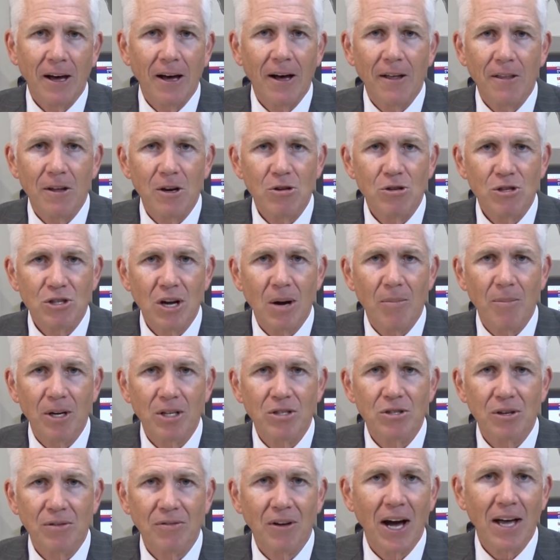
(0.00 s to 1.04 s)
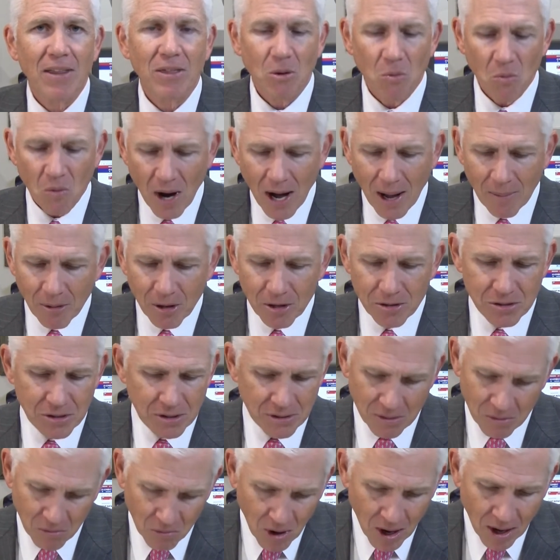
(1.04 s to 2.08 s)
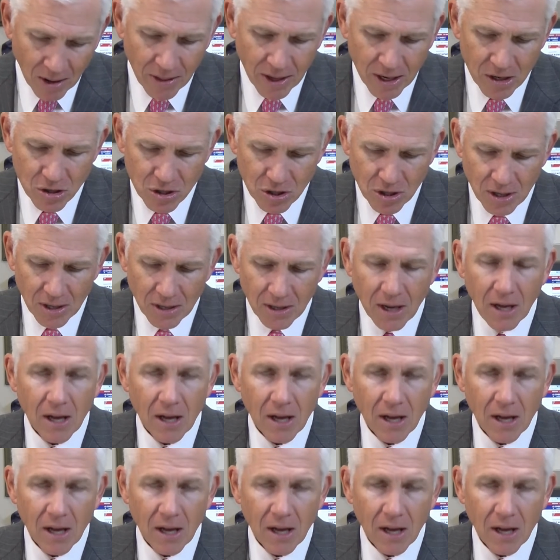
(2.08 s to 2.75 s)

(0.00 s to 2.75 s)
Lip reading: Their stomachs have got the wobbles. Well, they should.